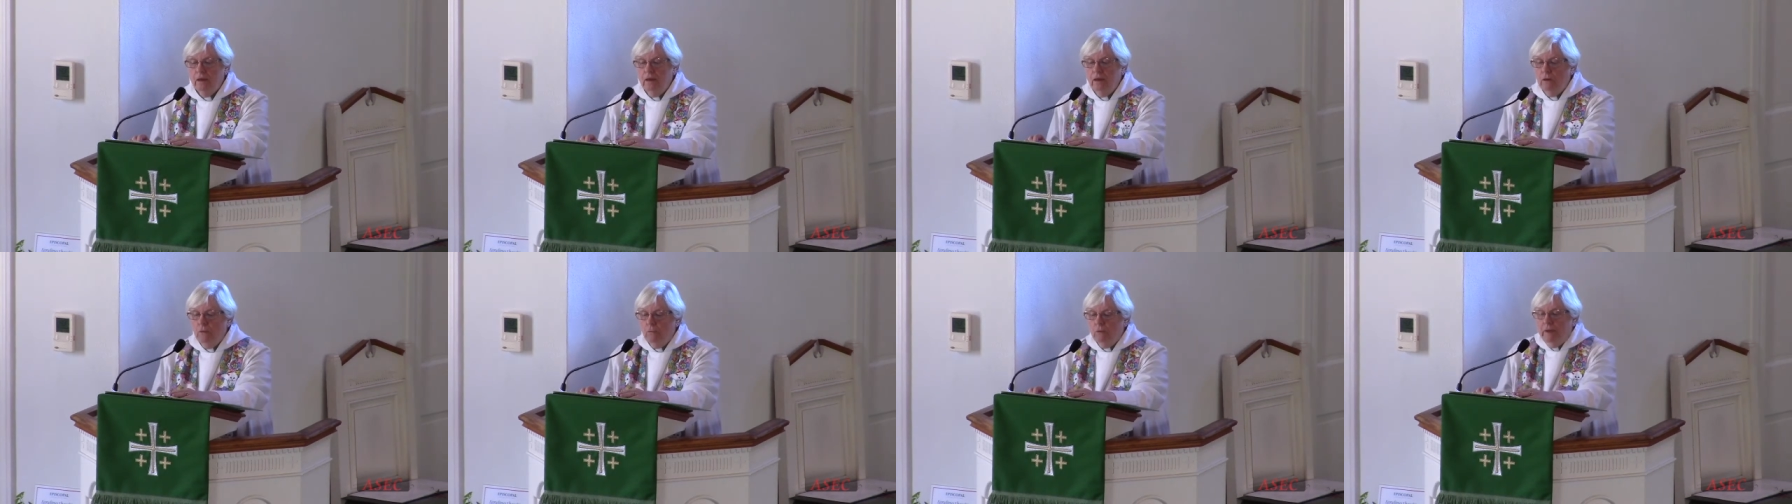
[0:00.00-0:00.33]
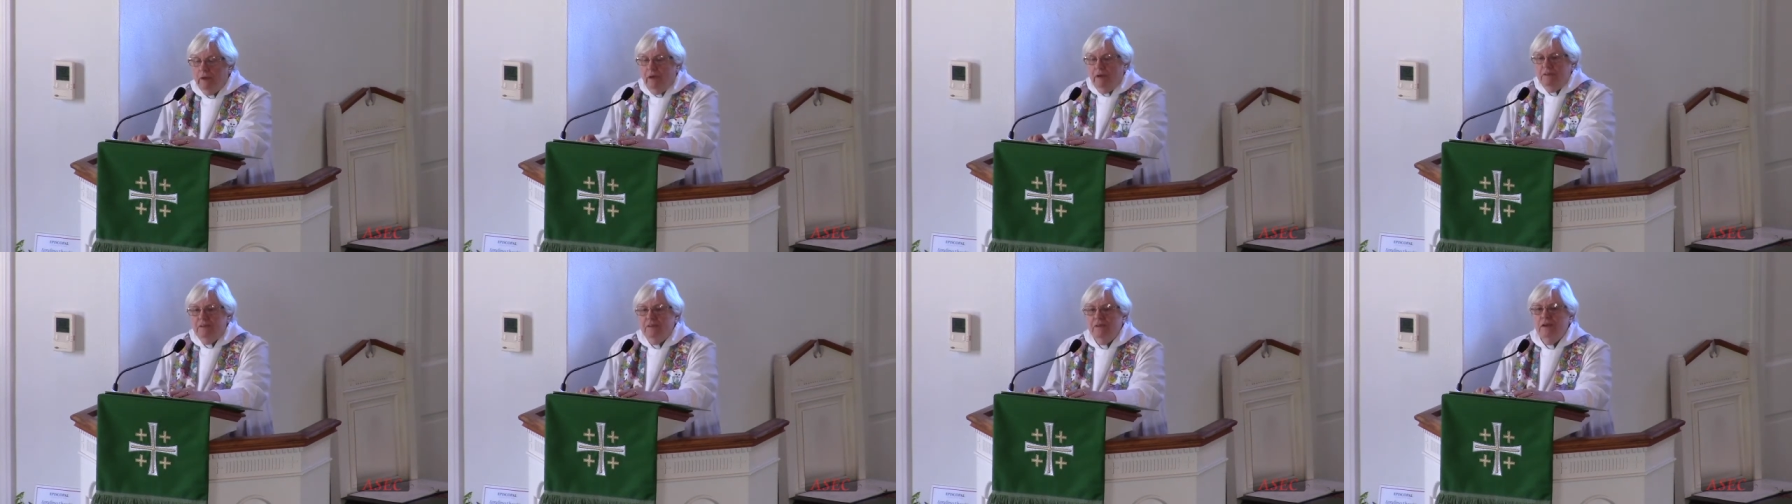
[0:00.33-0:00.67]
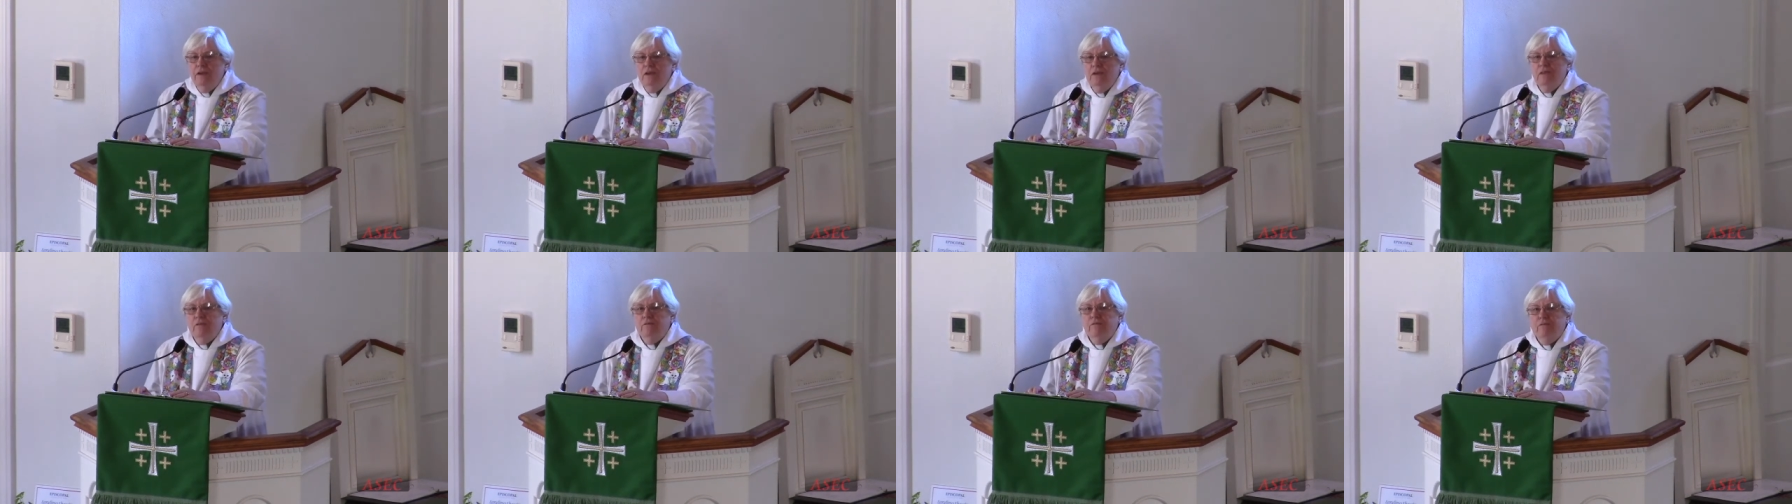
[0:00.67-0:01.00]
When I
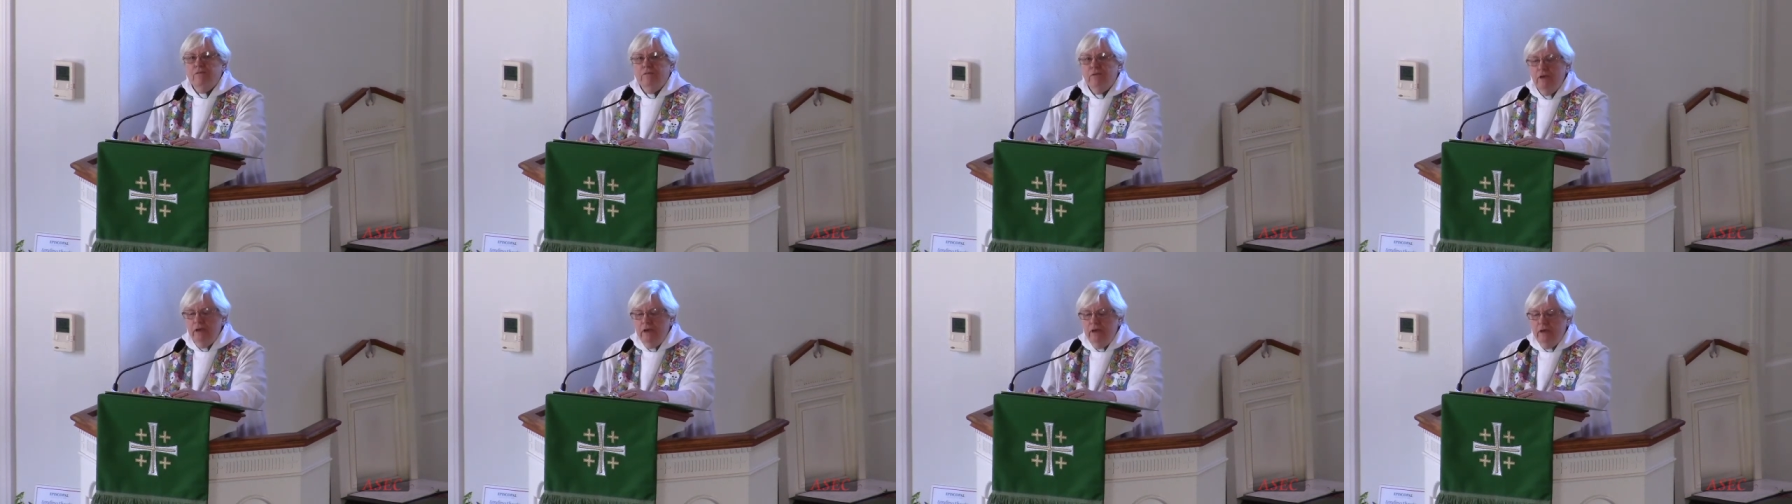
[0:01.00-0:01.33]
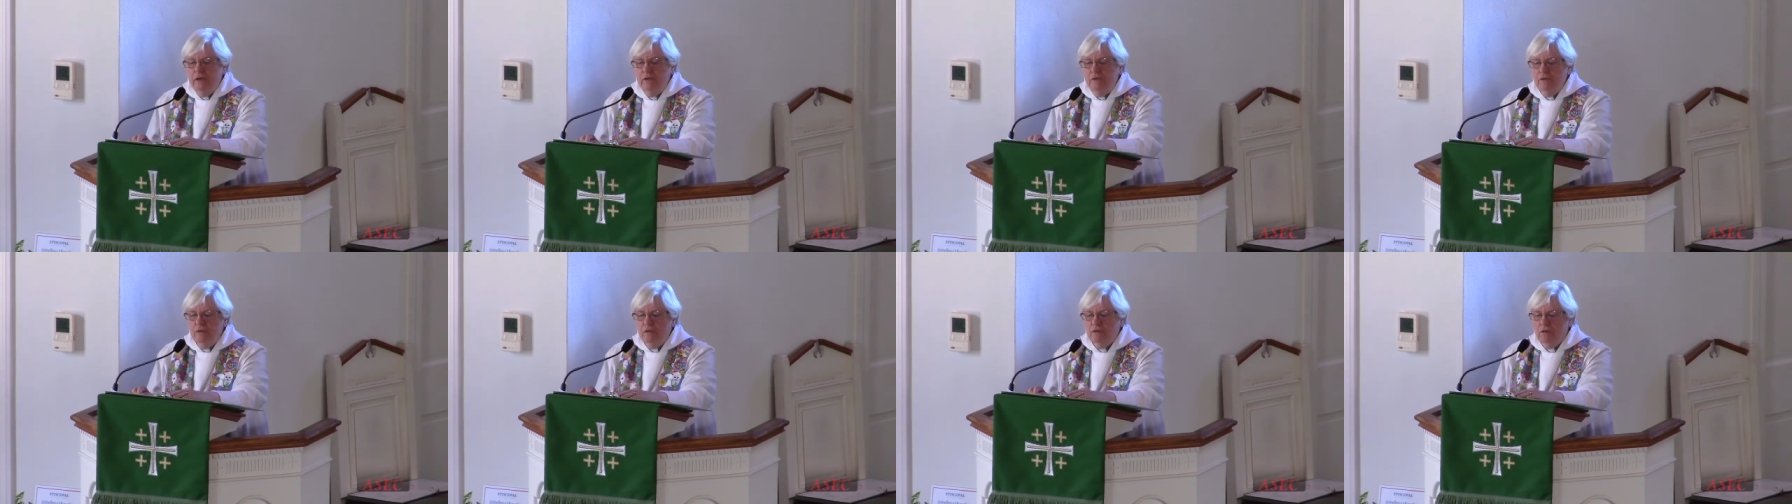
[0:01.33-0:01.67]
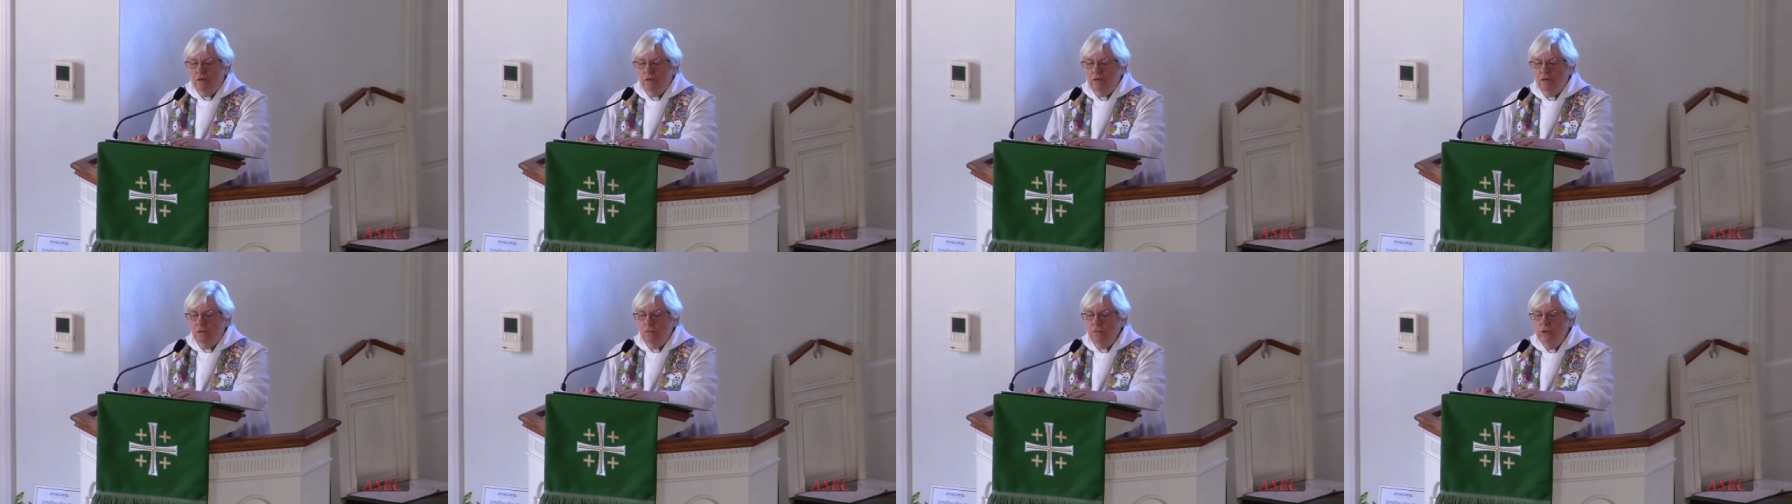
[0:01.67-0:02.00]
say the phrase,
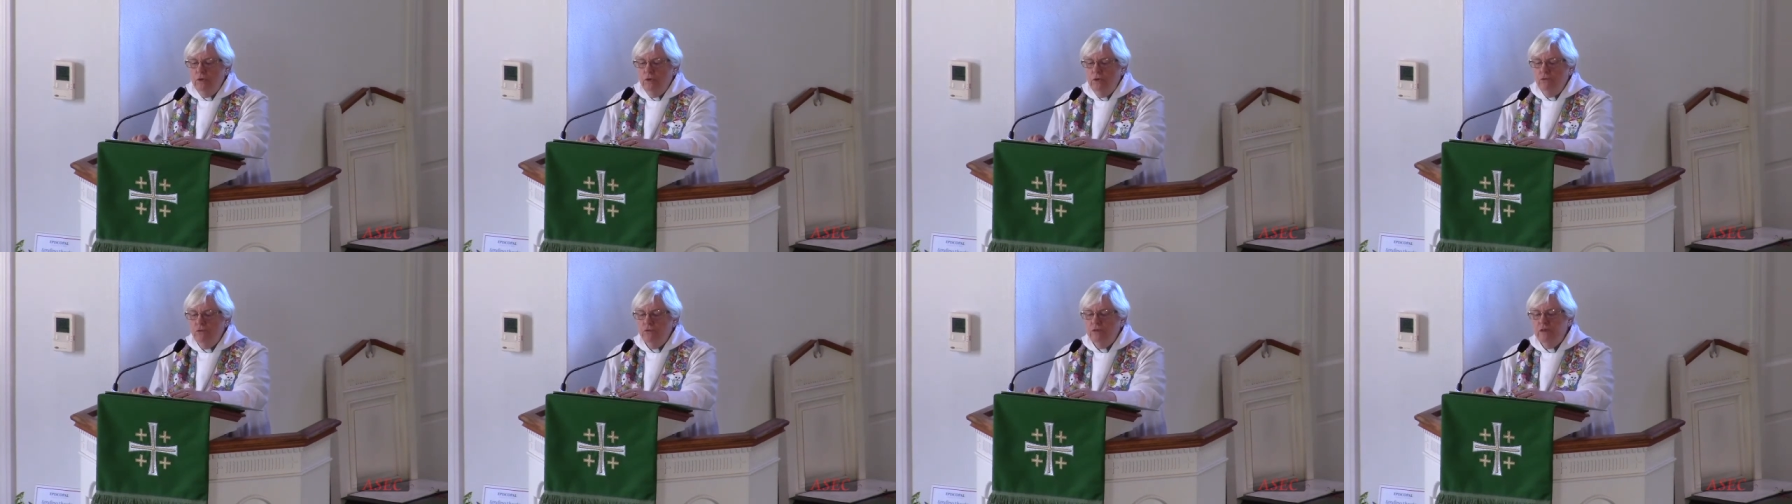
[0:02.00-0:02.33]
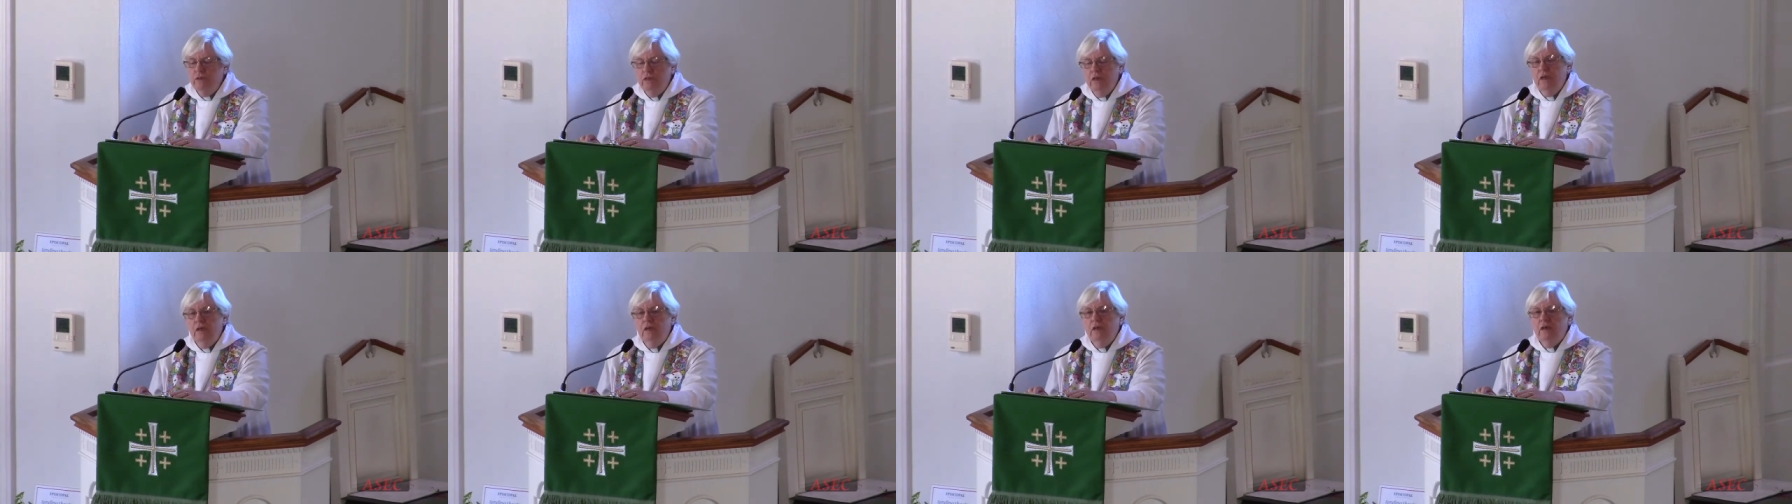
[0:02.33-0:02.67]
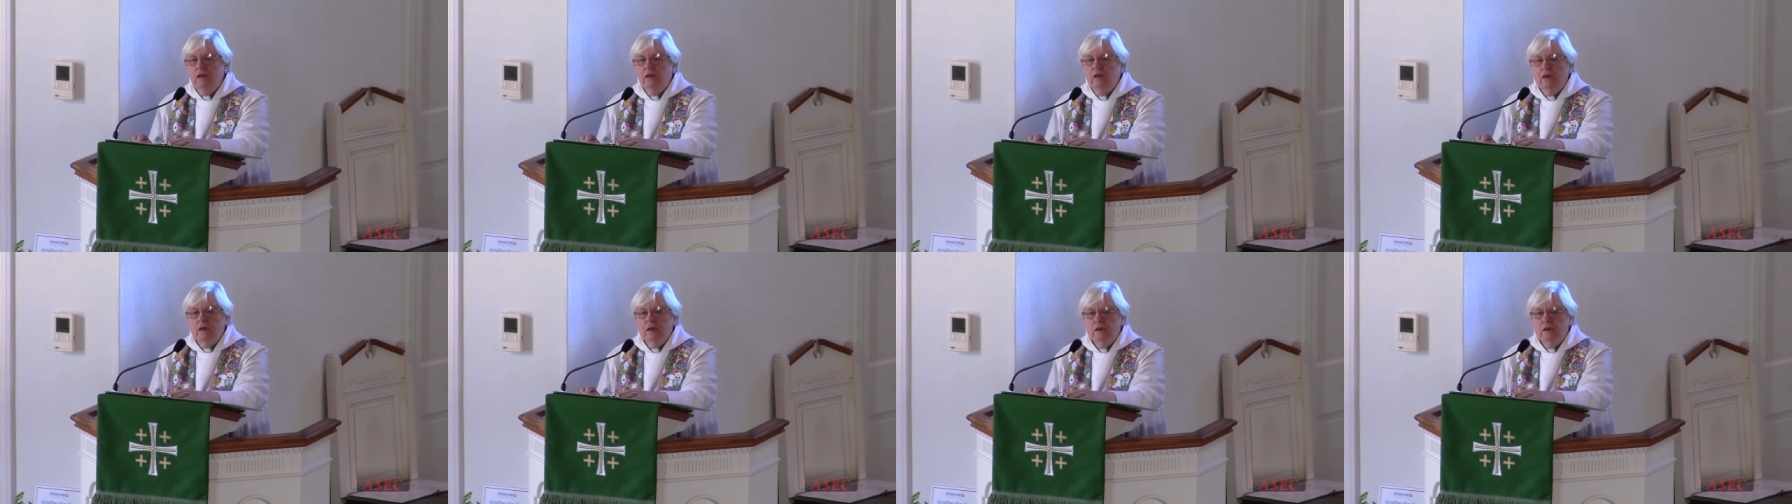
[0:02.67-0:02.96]
will you seek